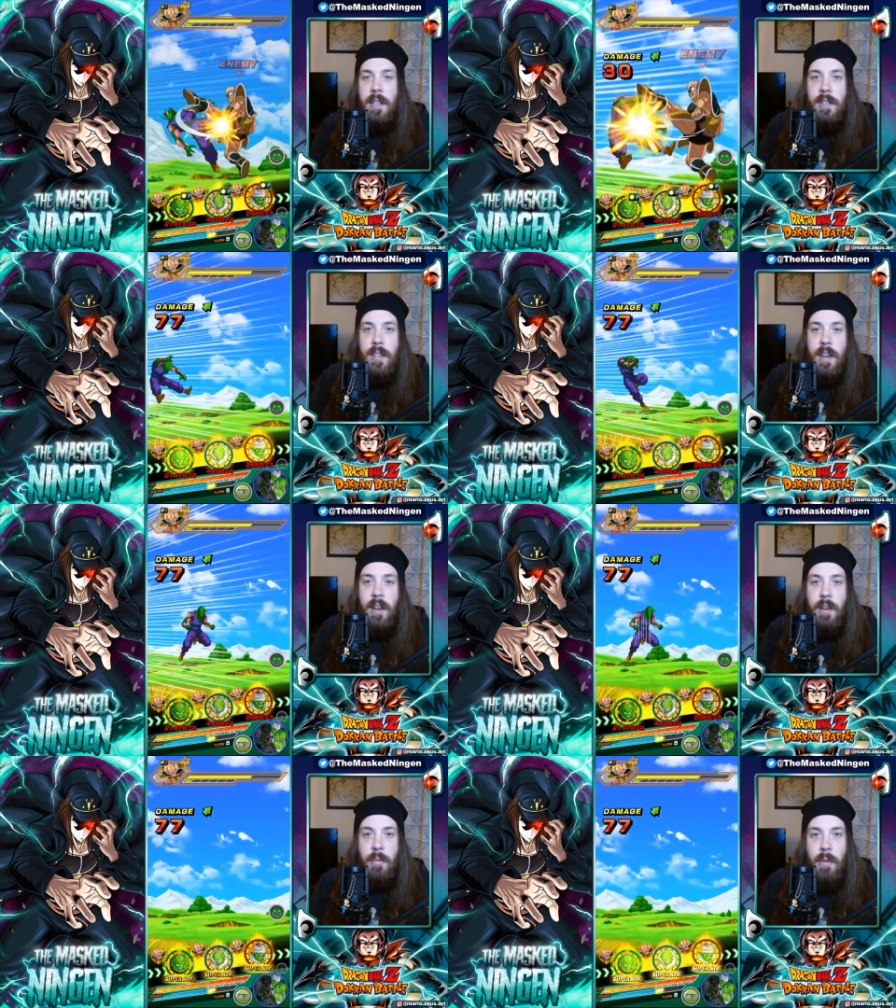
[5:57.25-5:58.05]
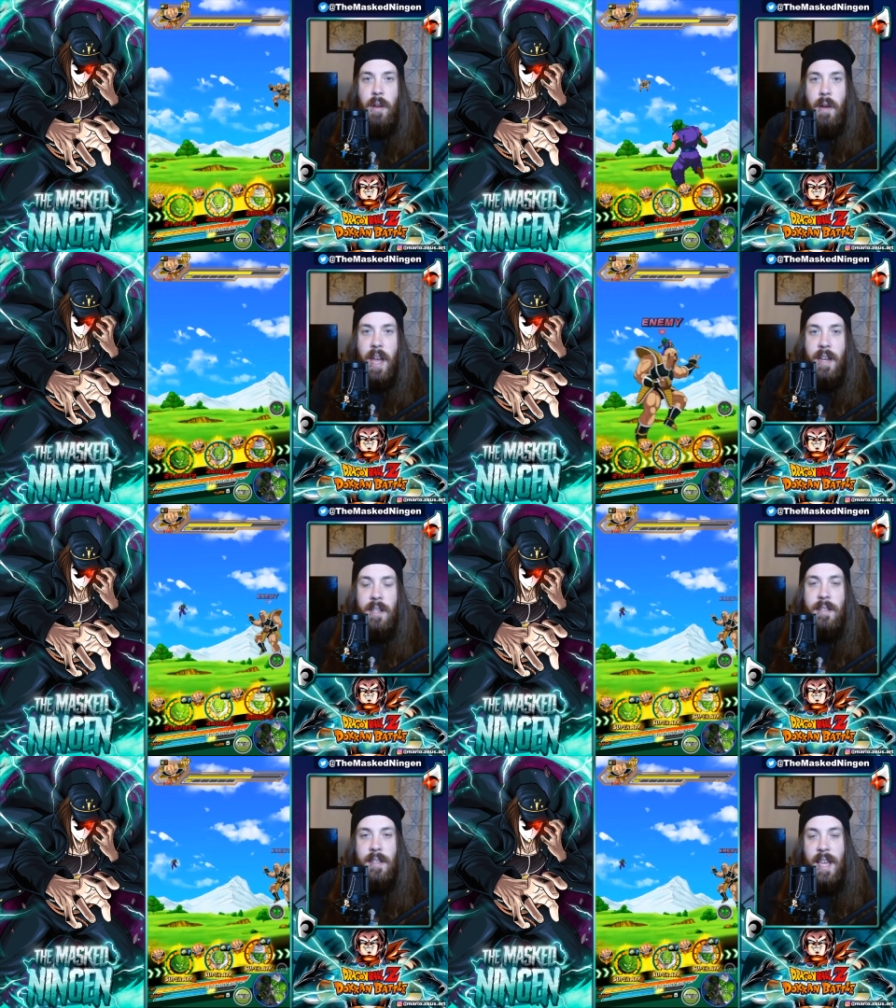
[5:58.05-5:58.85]
So we'll go ahead
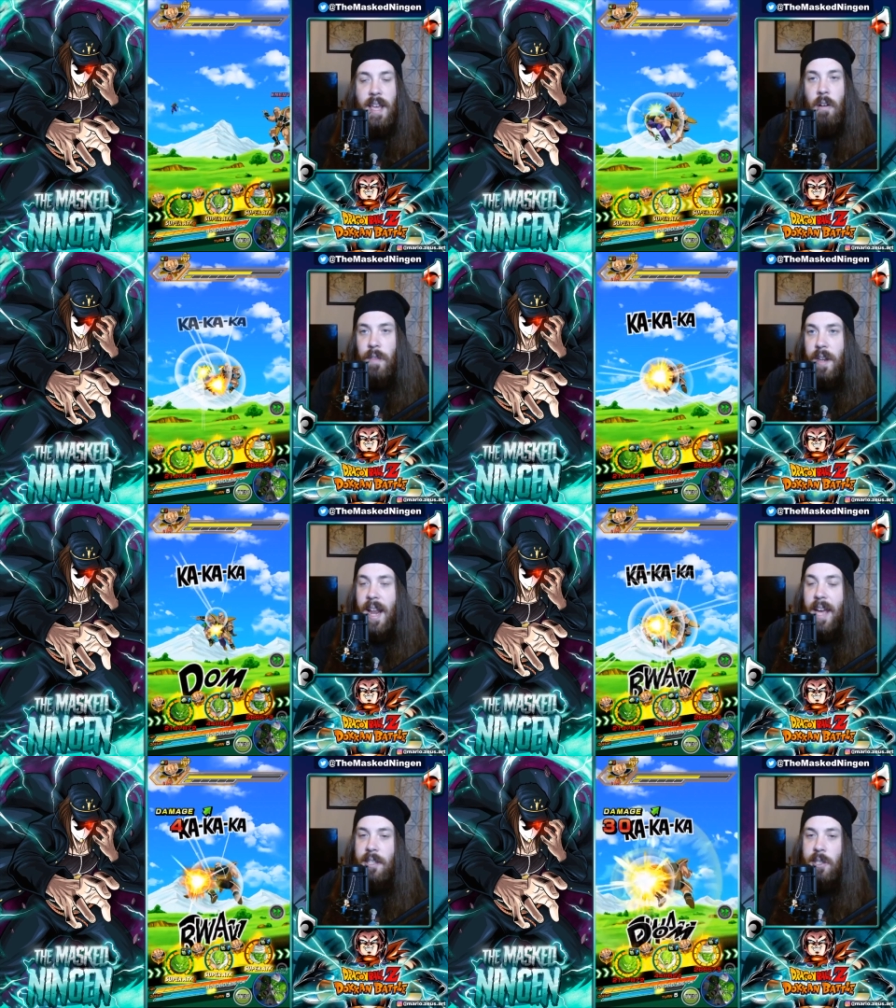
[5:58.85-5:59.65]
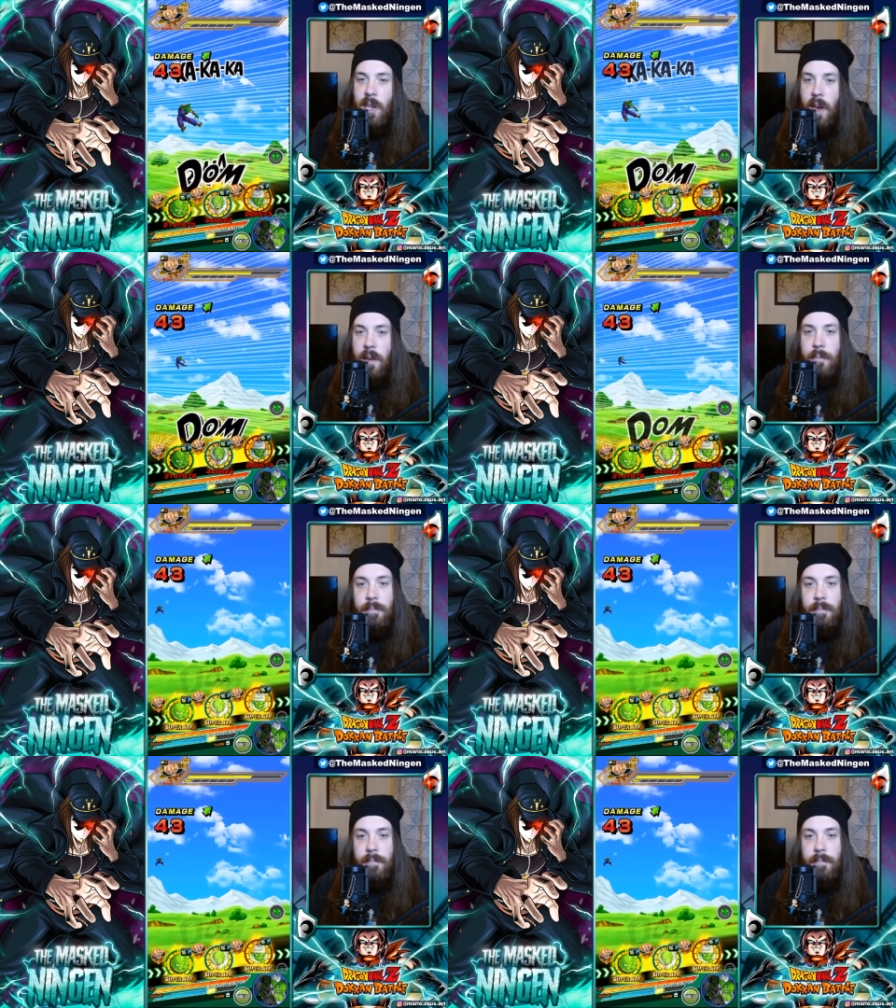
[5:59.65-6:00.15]
and see on the next turn